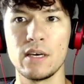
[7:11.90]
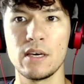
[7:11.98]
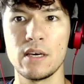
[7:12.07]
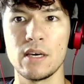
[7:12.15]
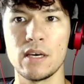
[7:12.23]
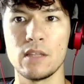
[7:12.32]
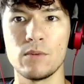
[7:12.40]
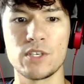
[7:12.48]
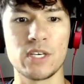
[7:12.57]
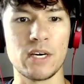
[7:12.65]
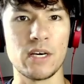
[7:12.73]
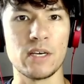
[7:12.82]
In which
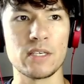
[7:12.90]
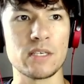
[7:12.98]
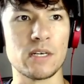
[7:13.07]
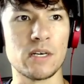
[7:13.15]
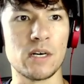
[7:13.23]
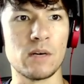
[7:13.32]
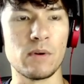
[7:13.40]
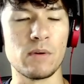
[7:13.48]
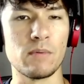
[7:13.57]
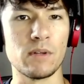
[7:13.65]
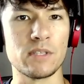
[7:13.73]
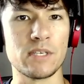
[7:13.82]
case, we
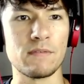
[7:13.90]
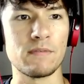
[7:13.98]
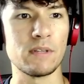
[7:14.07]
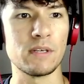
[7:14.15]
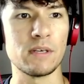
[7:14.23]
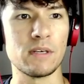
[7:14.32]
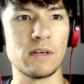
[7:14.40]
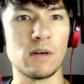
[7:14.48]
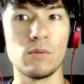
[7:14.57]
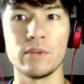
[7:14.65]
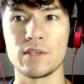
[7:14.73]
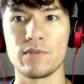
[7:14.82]
will definitely... Oh,
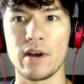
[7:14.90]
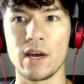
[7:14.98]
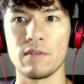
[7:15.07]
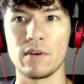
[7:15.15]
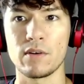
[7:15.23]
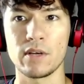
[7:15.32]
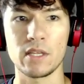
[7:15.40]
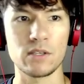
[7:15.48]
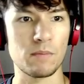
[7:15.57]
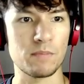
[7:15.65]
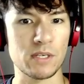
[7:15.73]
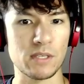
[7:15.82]
there's Ragavan. Okay, the
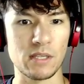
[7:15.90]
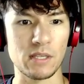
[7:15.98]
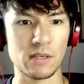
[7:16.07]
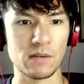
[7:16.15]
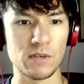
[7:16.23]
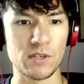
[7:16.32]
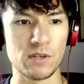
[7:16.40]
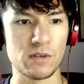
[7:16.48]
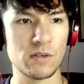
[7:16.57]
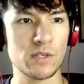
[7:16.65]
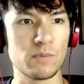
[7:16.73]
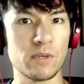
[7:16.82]
top deck another creature.
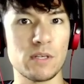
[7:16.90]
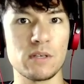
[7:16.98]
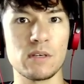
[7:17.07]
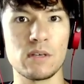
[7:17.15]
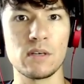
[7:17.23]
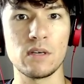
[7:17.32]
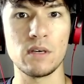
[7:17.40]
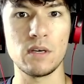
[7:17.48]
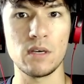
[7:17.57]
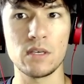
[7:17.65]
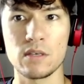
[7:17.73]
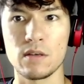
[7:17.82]
Sweet.
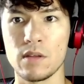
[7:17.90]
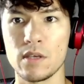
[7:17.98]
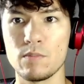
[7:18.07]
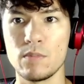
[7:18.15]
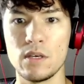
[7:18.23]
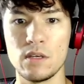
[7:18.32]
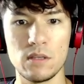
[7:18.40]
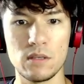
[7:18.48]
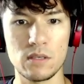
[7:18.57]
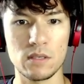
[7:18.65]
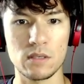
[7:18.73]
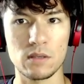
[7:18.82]
So this means
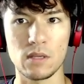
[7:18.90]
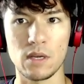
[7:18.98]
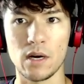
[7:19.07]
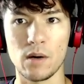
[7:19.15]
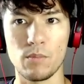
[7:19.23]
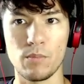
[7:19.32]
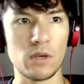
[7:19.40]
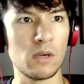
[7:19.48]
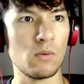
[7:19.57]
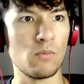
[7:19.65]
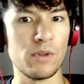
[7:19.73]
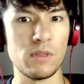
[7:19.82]
that we
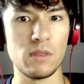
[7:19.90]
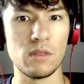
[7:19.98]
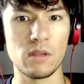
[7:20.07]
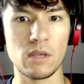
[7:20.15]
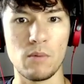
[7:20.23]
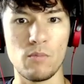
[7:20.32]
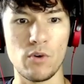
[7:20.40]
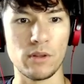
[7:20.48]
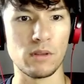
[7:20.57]
win game 1.